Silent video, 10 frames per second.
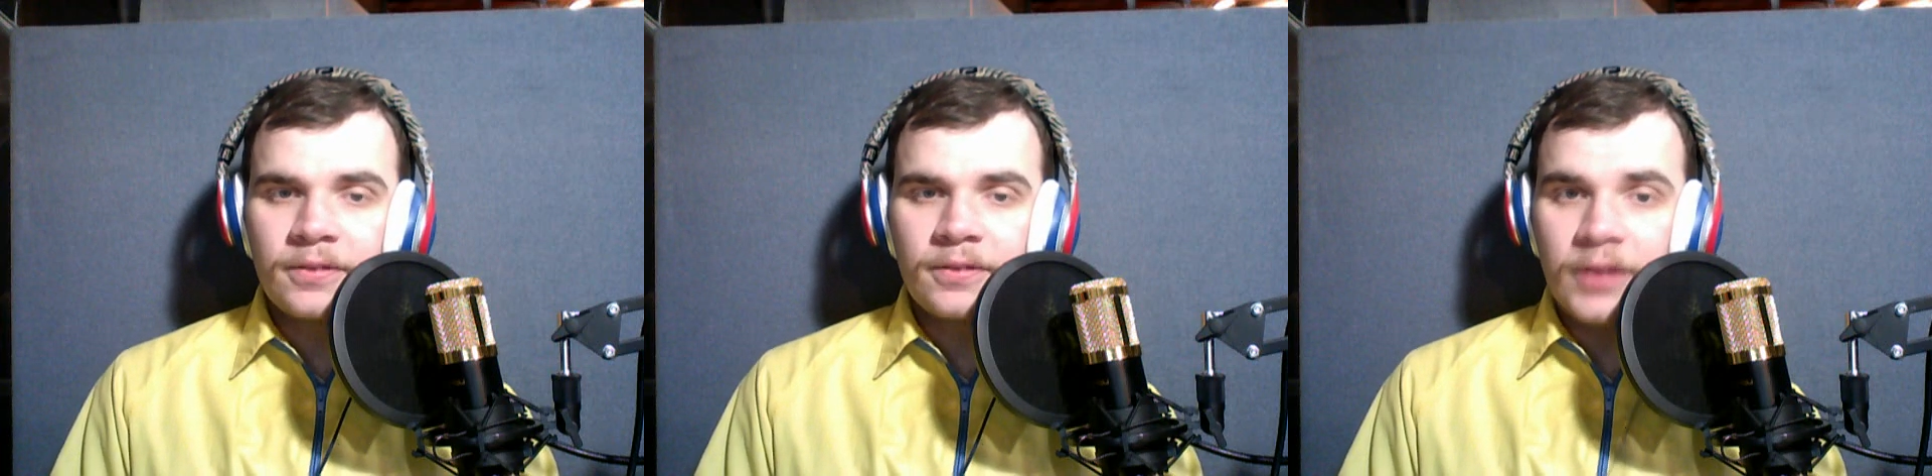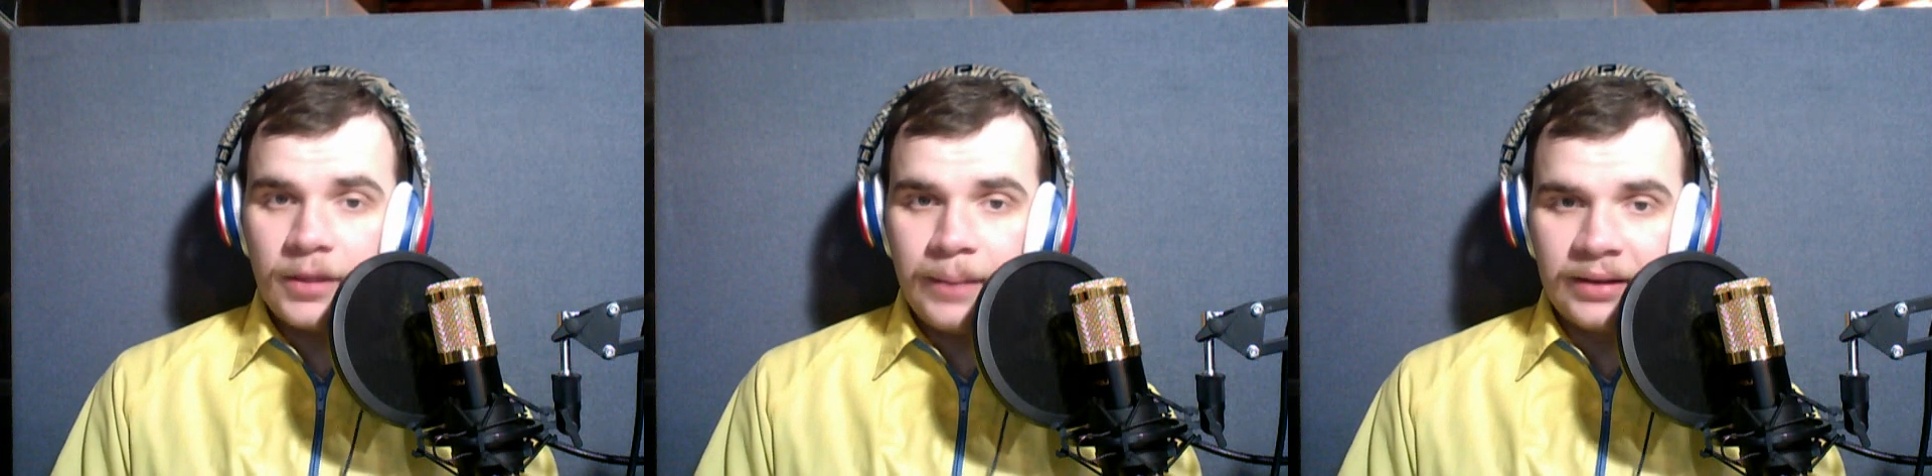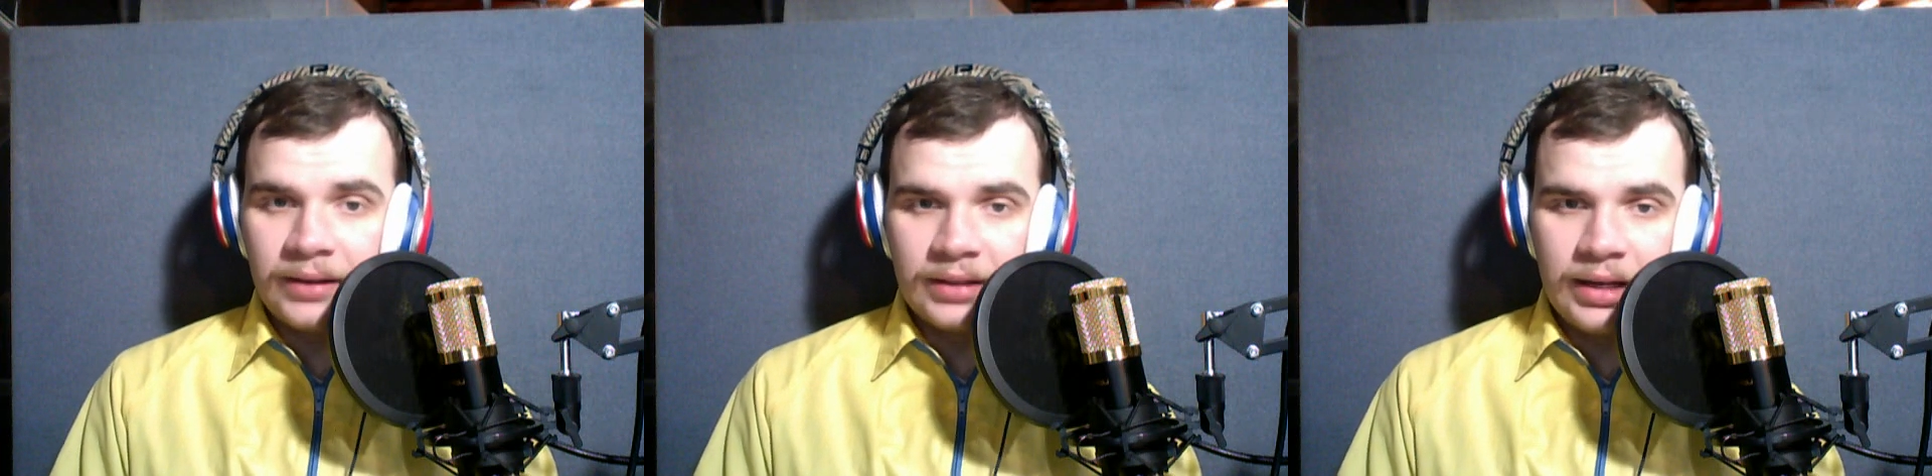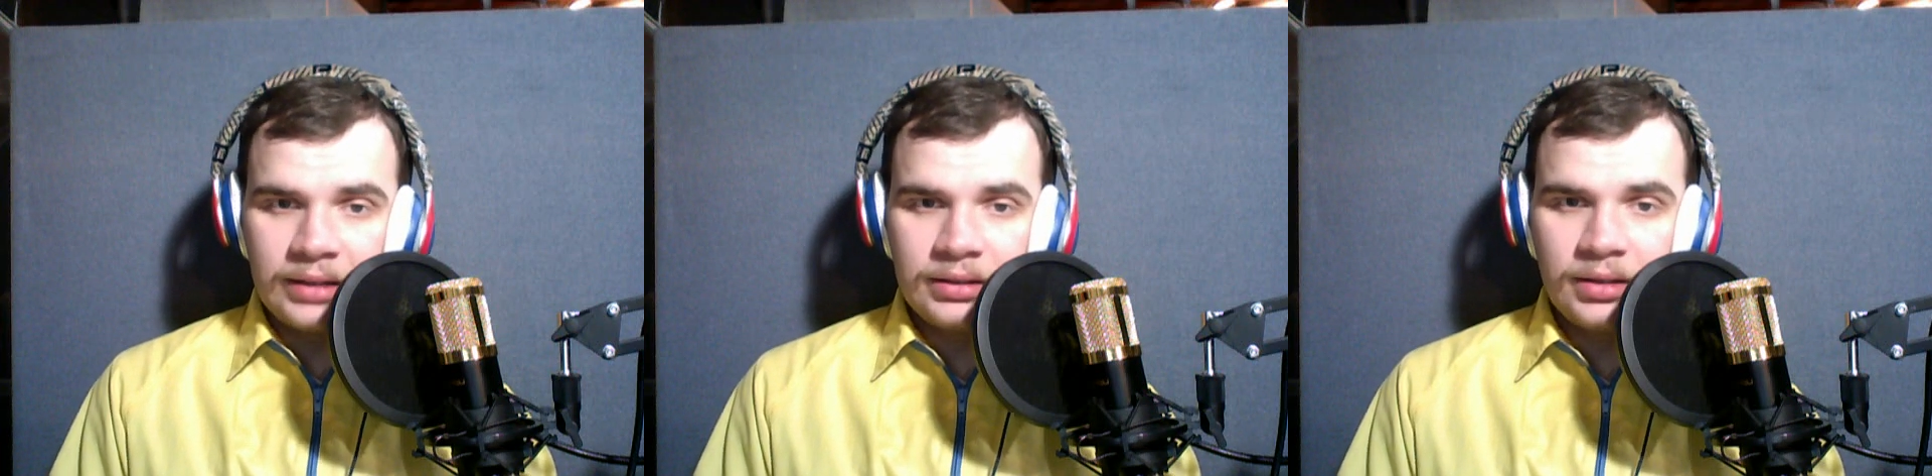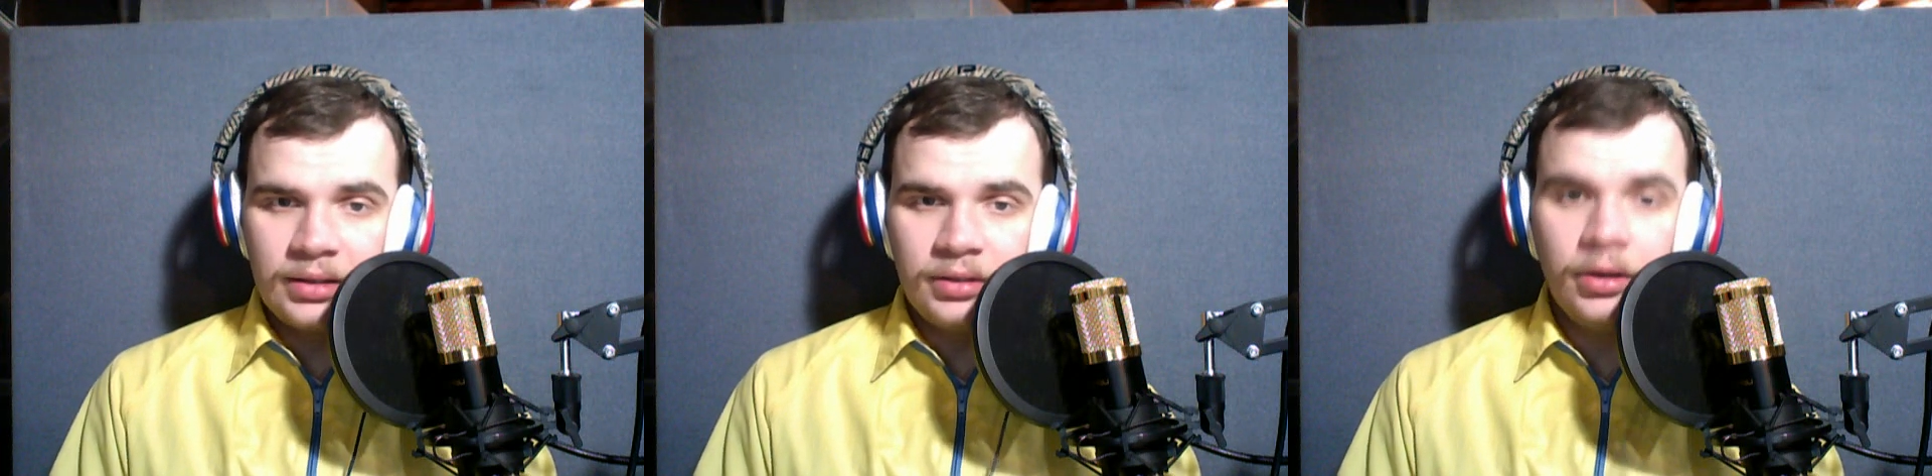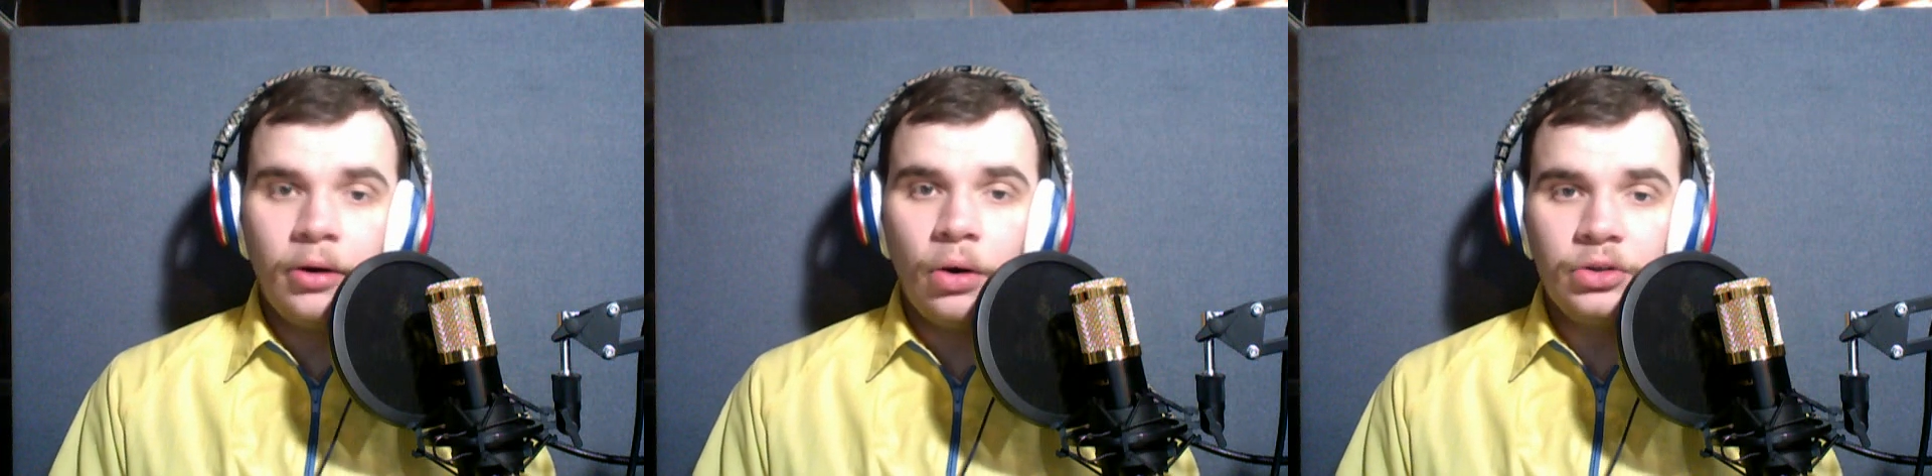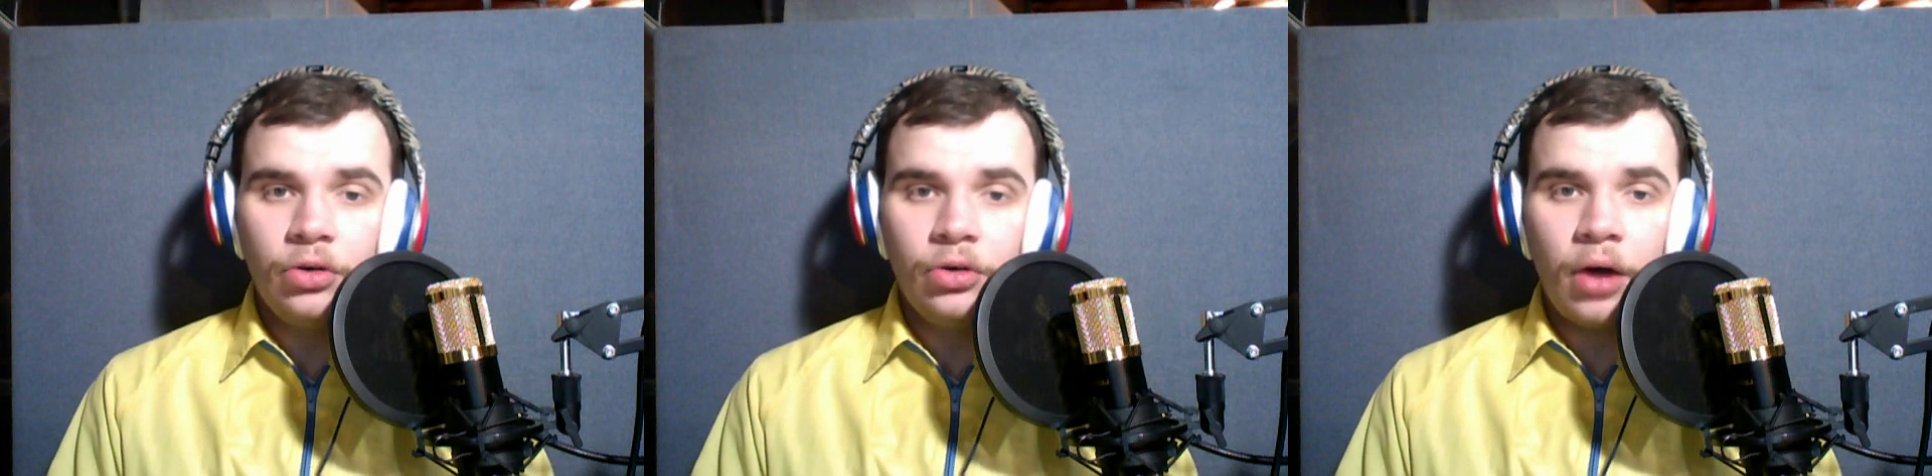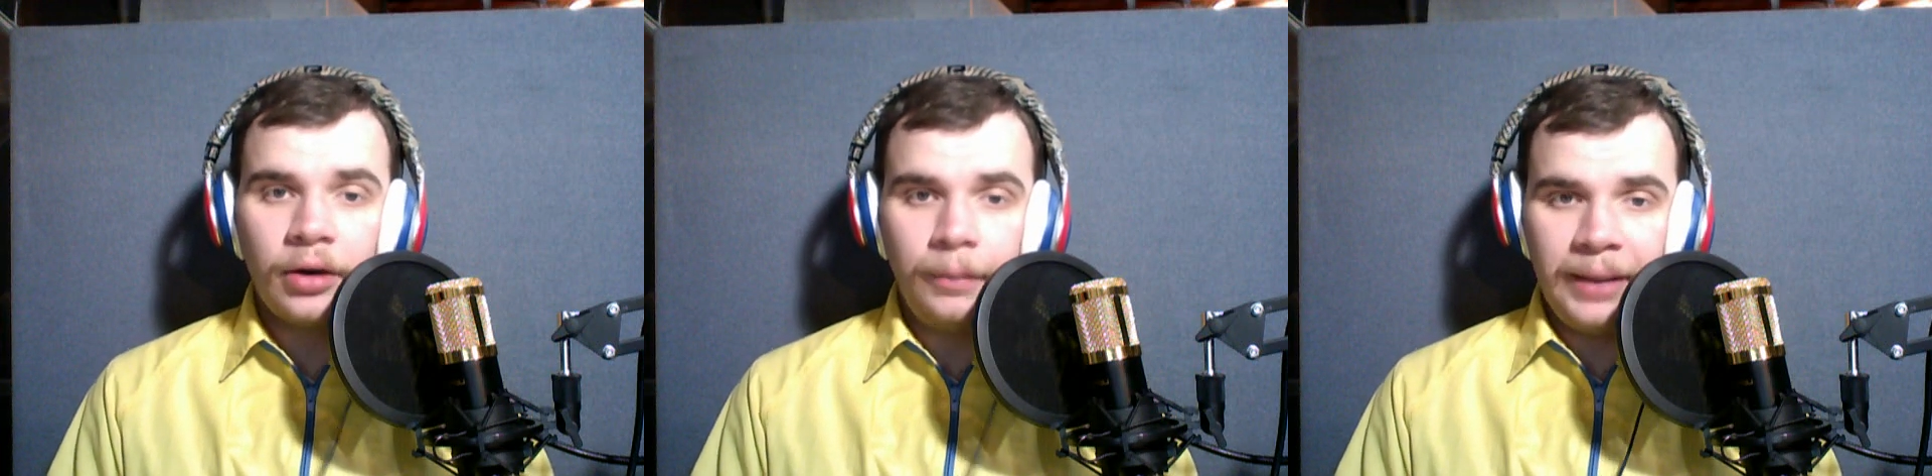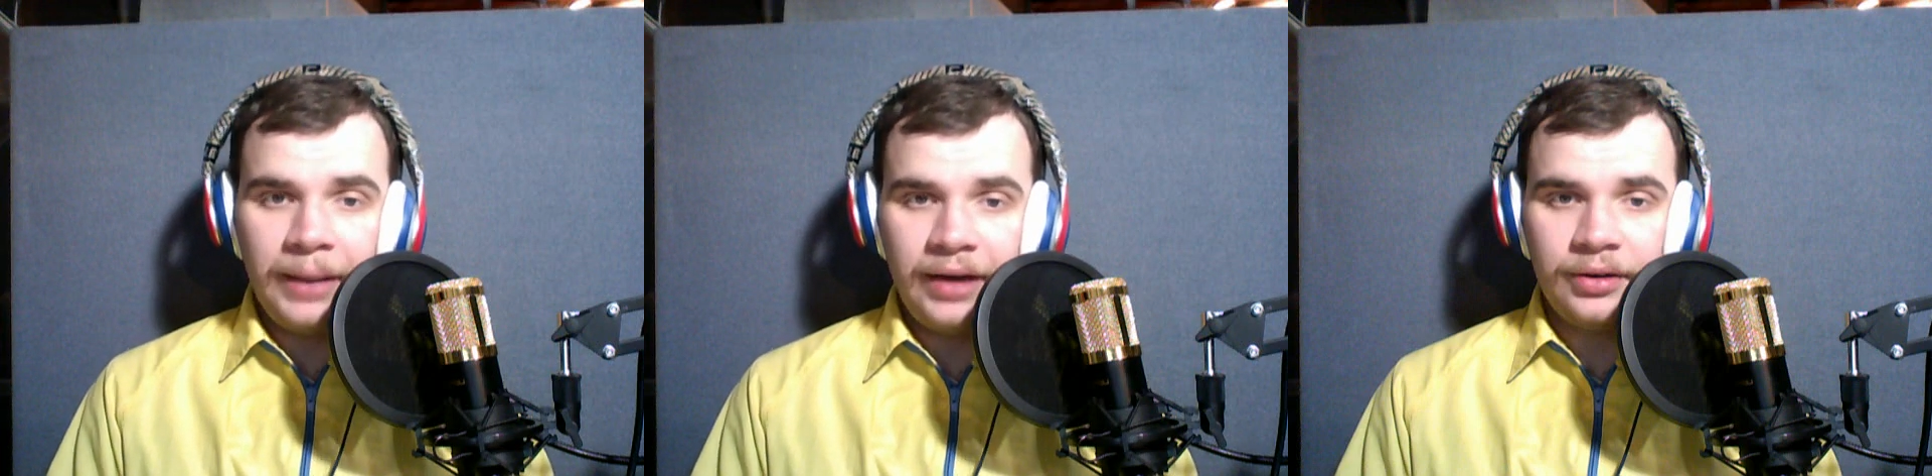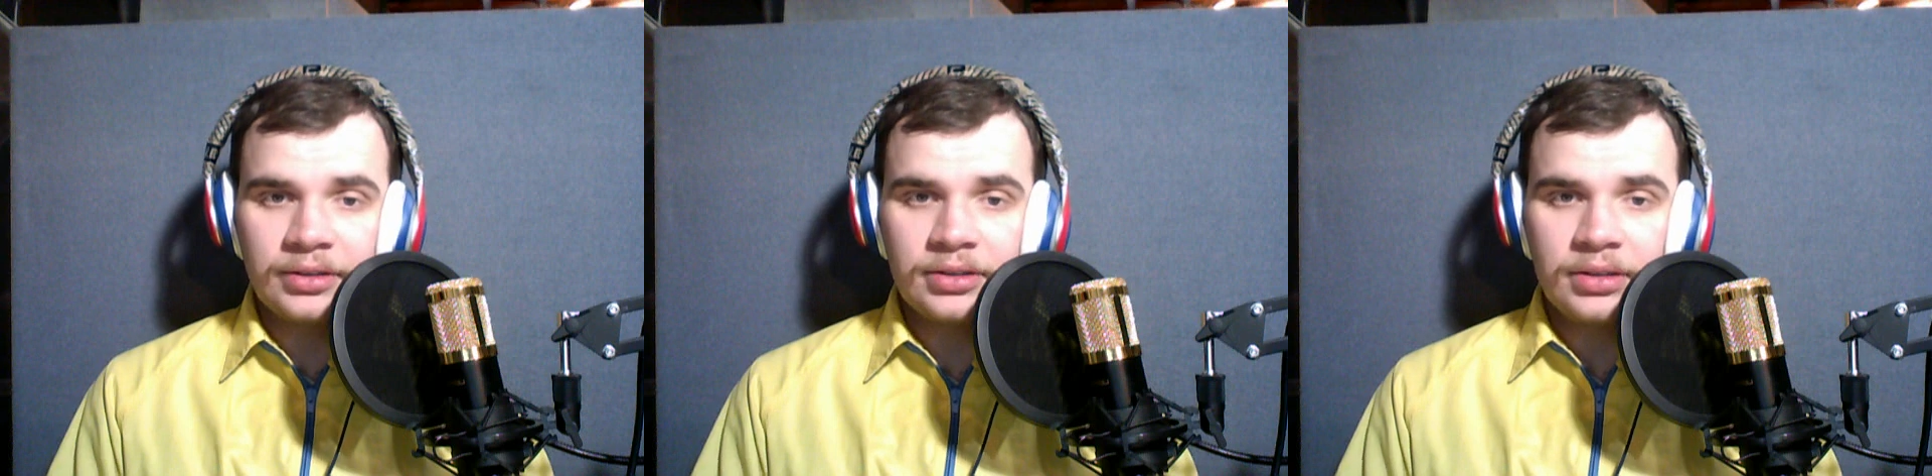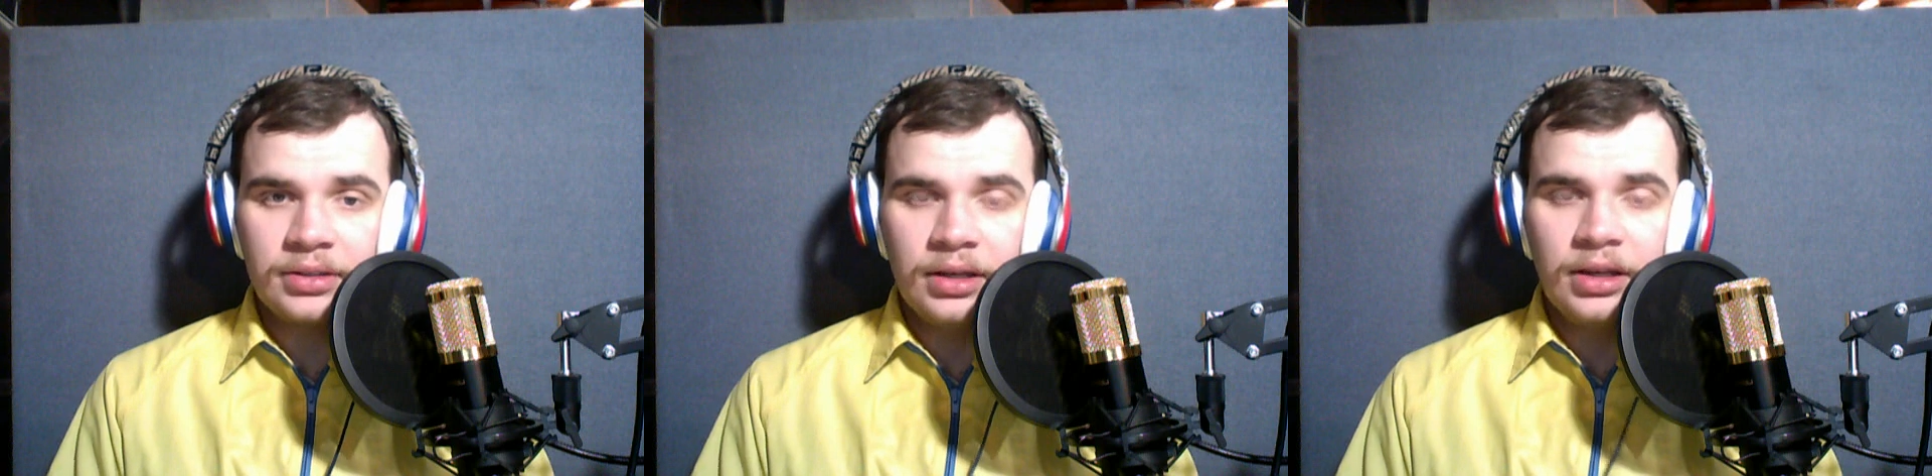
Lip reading: Think about that. You are her parents.